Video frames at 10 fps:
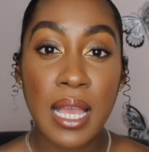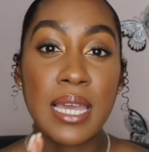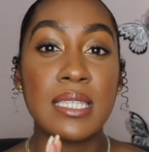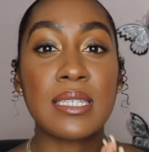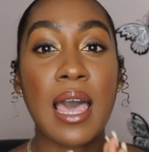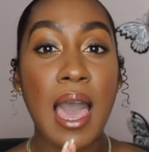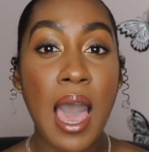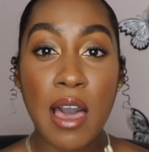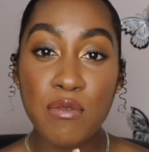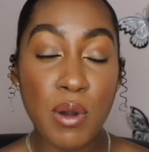It's that
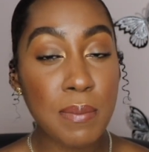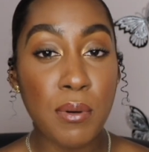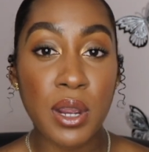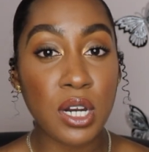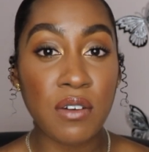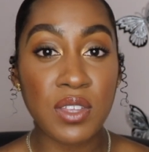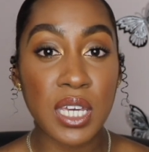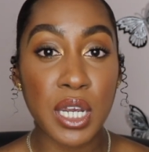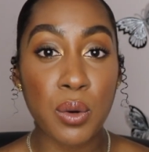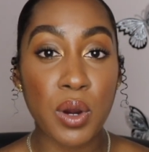halfway point of the
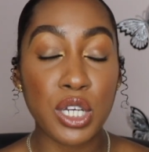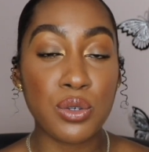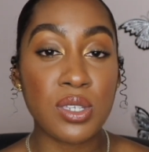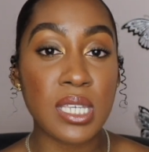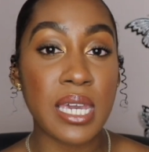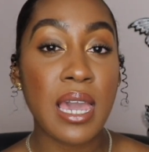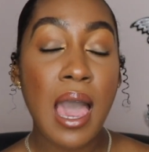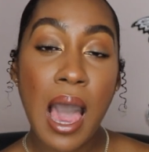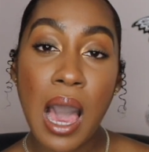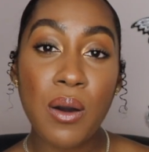year where you see
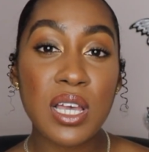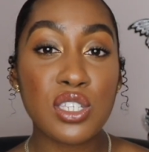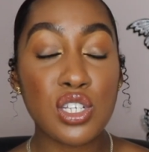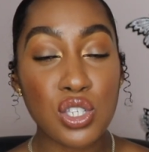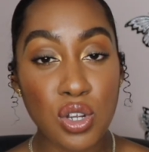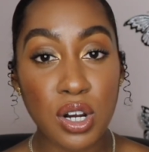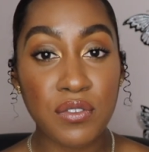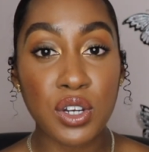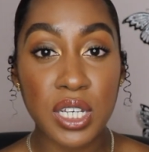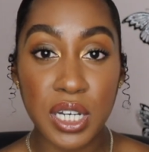how has the start
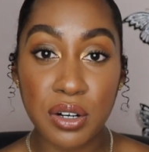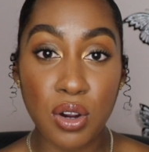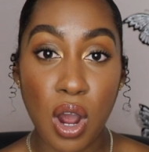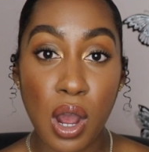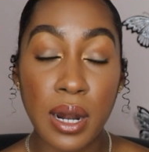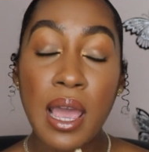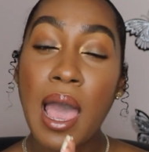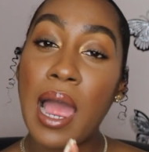of your year gone